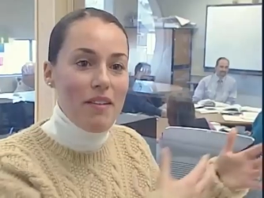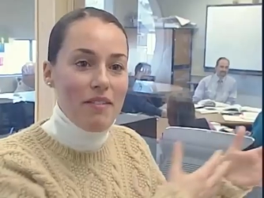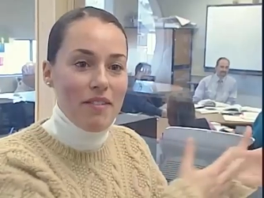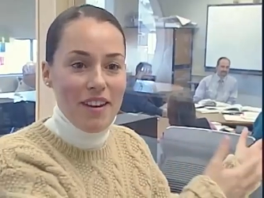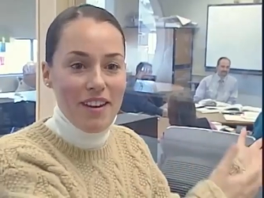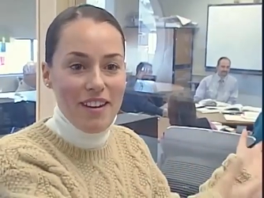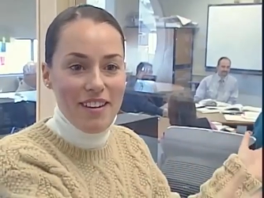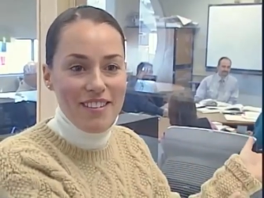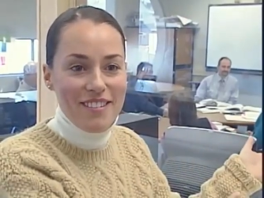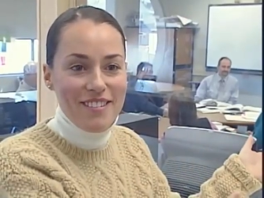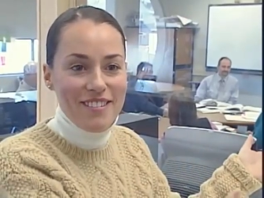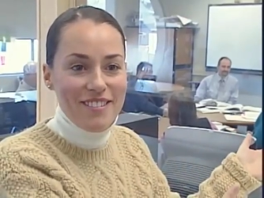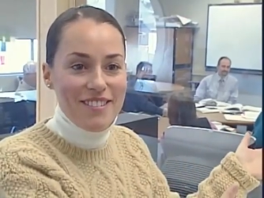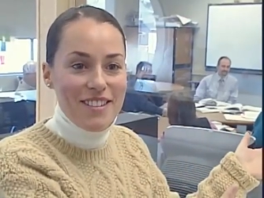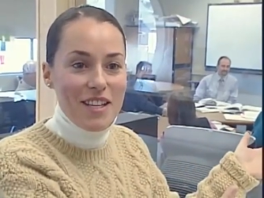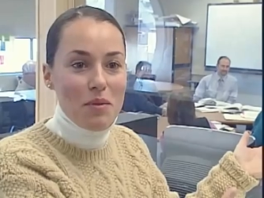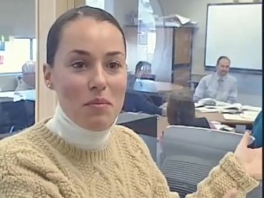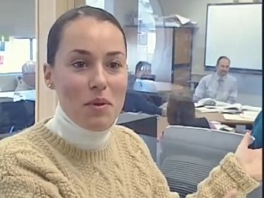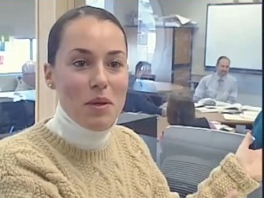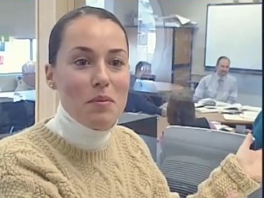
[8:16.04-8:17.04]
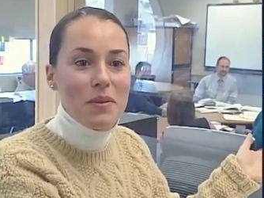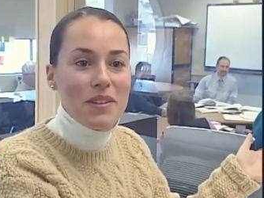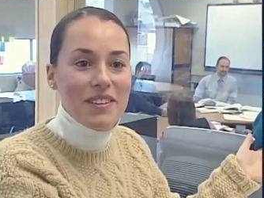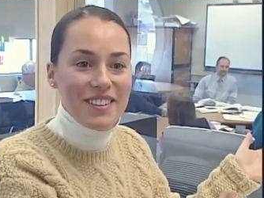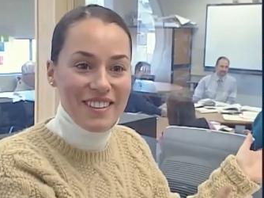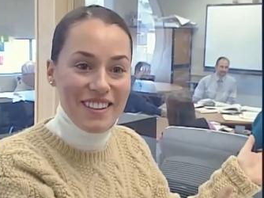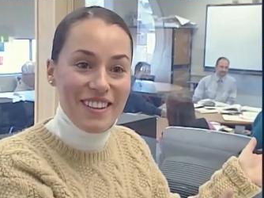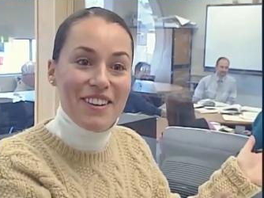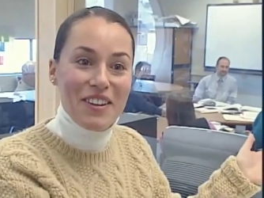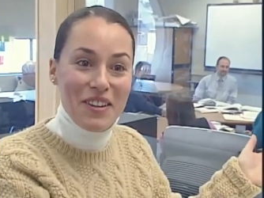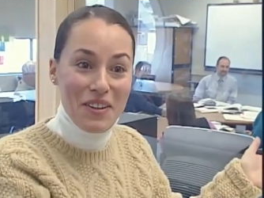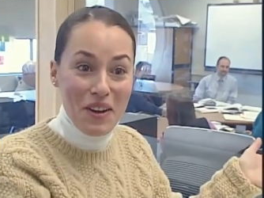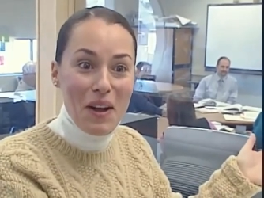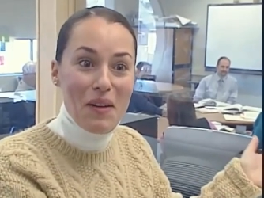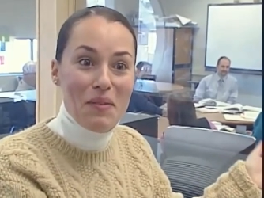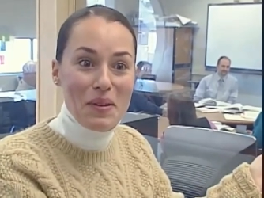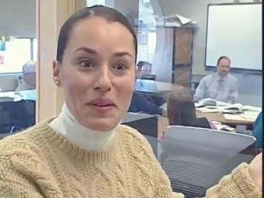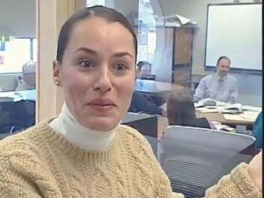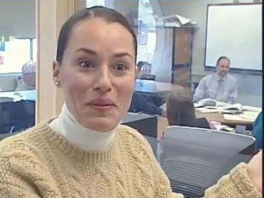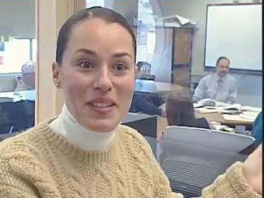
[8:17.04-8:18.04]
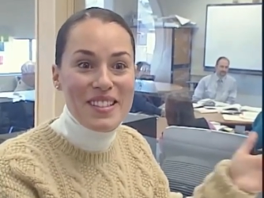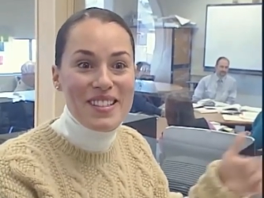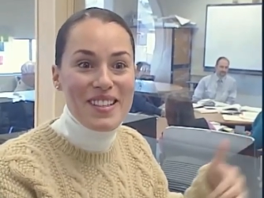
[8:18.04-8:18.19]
I've got 10 people in there that are helping me